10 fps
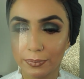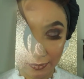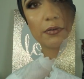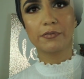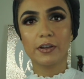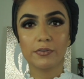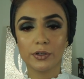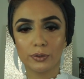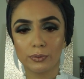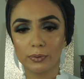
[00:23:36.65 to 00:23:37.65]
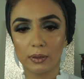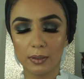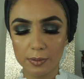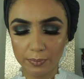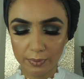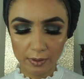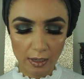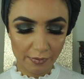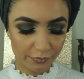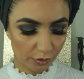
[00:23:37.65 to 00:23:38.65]
My favorite nude lip,
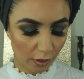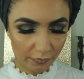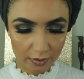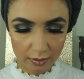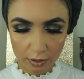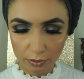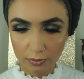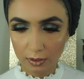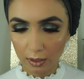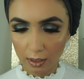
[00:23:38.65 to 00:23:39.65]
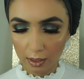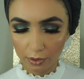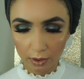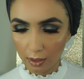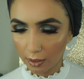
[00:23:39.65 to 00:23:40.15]
after obviously using another